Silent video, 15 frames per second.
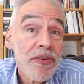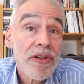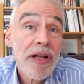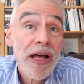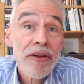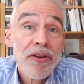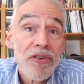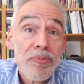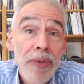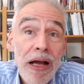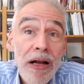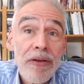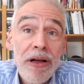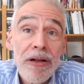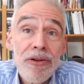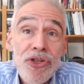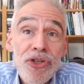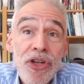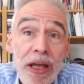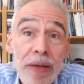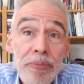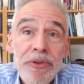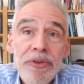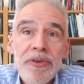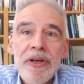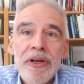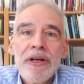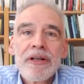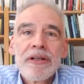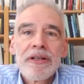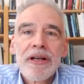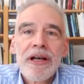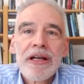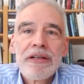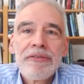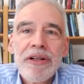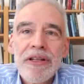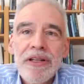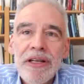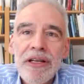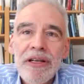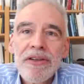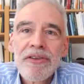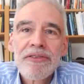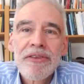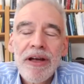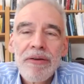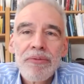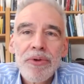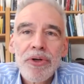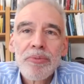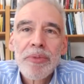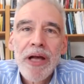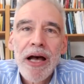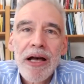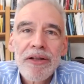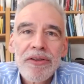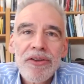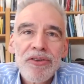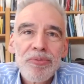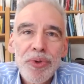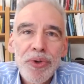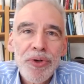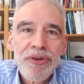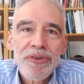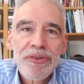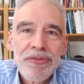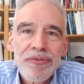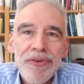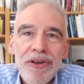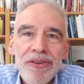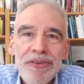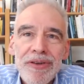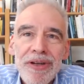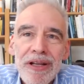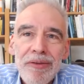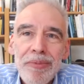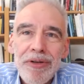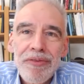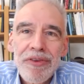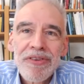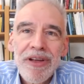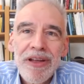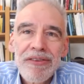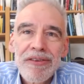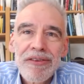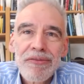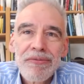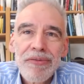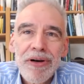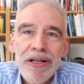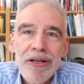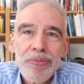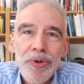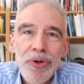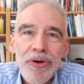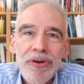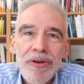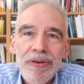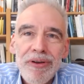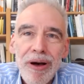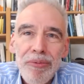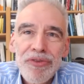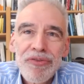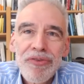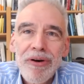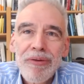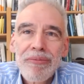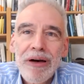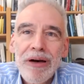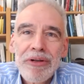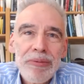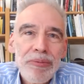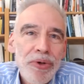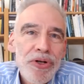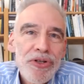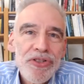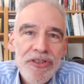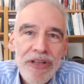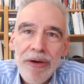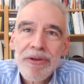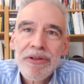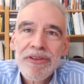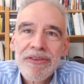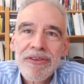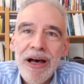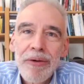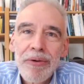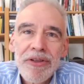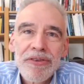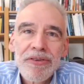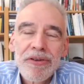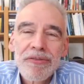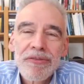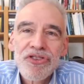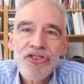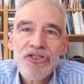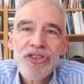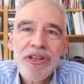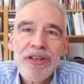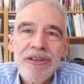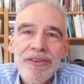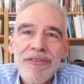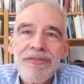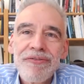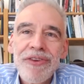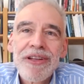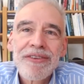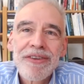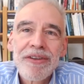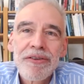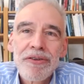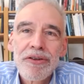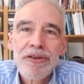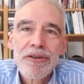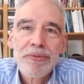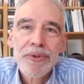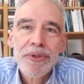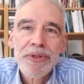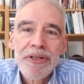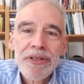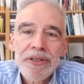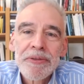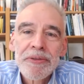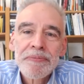and how this background shaped the kind of ideas that were behind this book, for us to get a bit of a sense of where the book comes from, how it emerges, how it sort of fits into your work.